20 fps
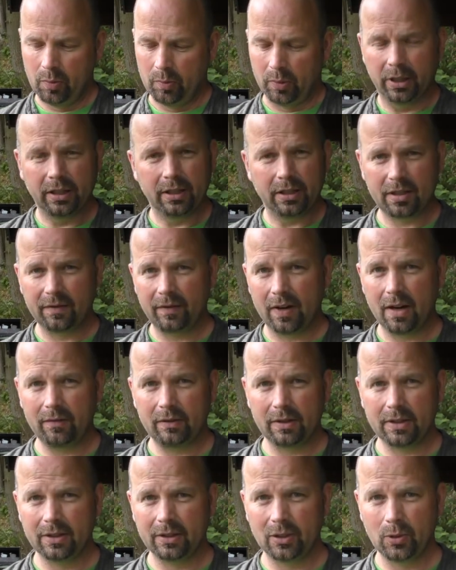But in a
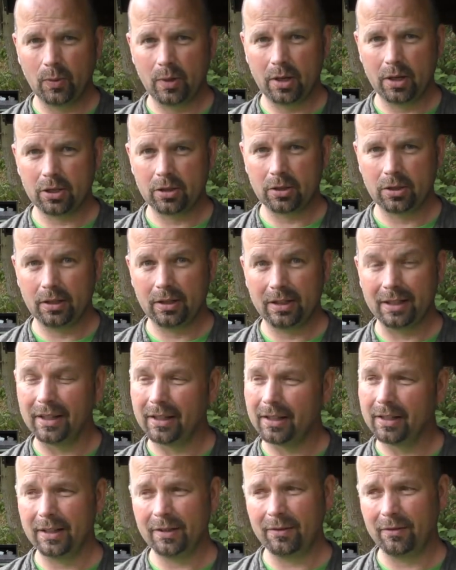survival situation,
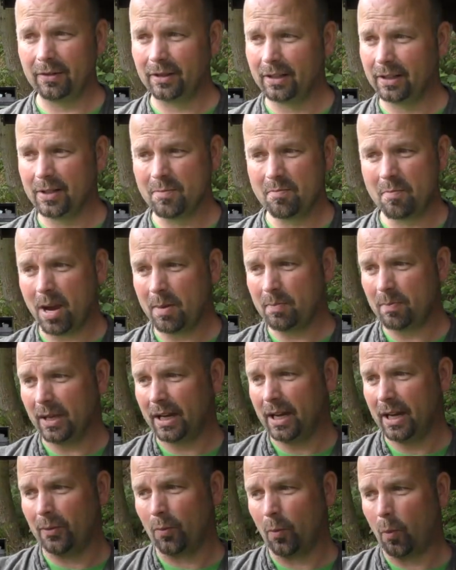you literally might be
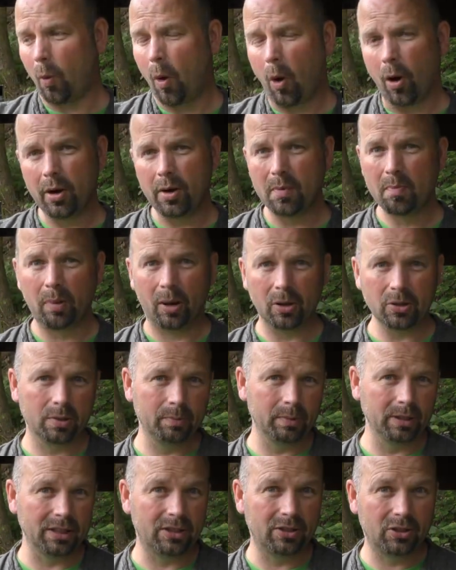getting 1,
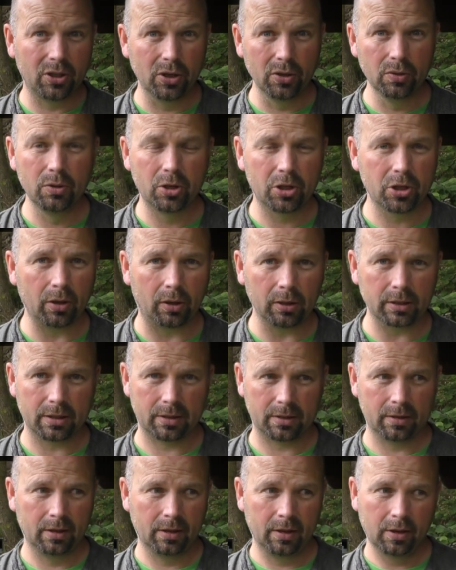possibly 2
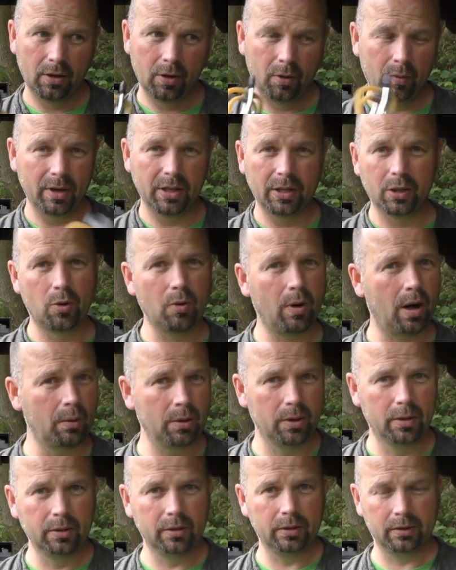shots when you go
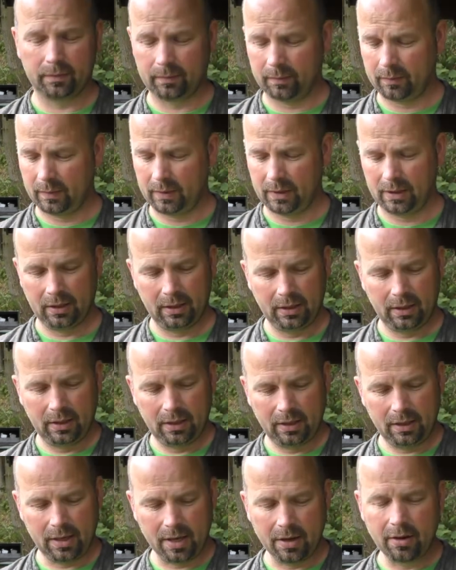out hunting.
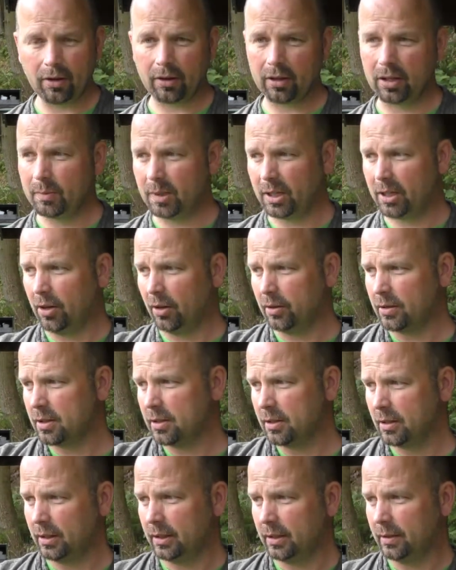You're not going to be
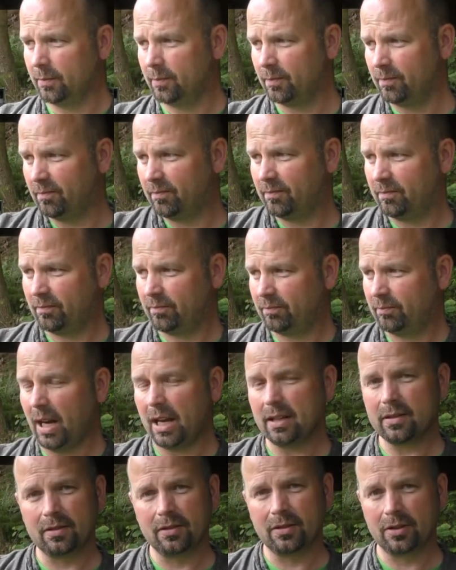constantly
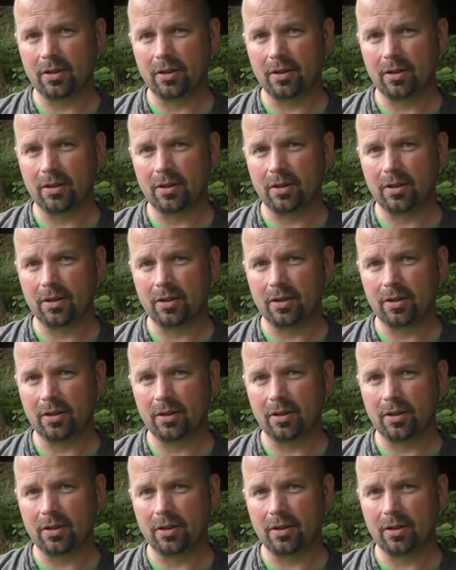blasting